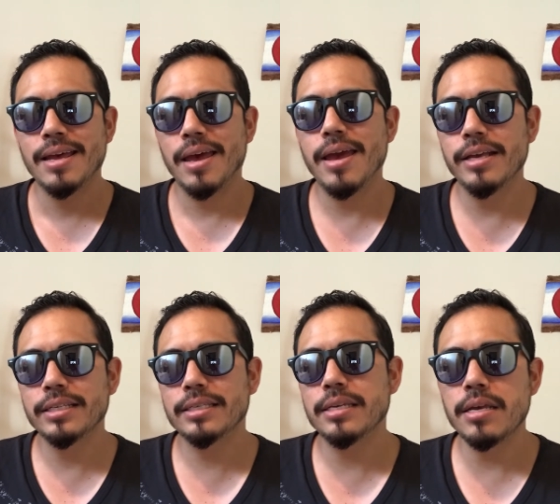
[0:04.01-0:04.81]

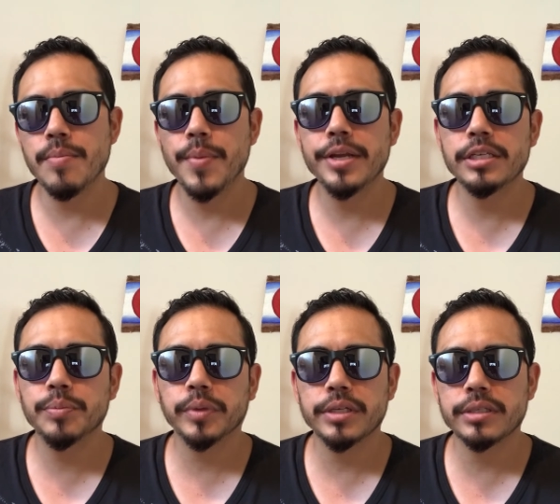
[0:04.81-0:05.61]
AC mini
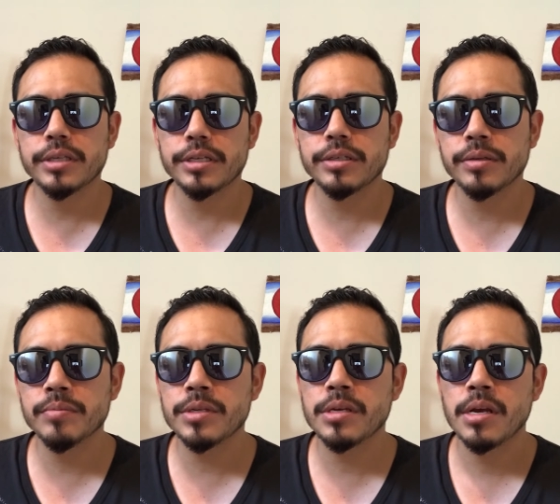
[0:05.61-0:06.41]
split
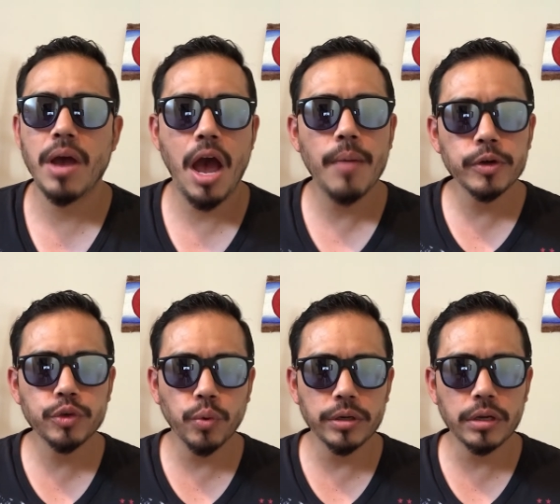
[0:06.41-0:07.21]
systems, how much
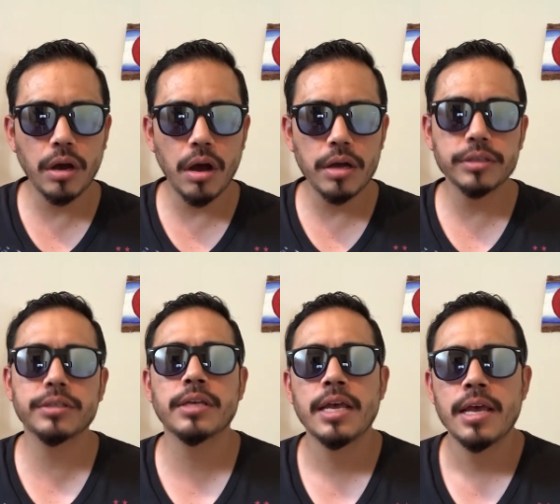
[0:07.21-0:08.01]
one costs,